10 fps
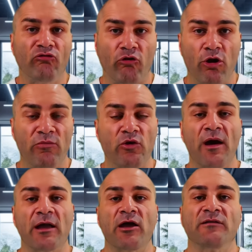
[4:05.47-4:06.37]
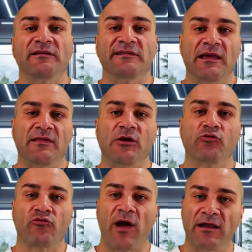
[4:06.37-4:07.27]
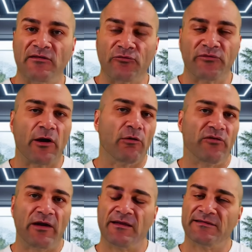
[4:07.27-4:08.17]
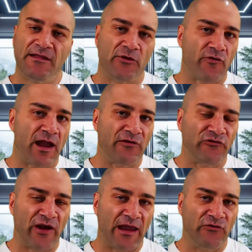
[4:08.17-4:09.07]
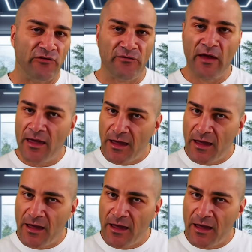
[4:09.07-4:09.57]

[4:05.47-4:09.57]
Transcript: term, you are going to see the greatest results. You're going to see the greatest changes.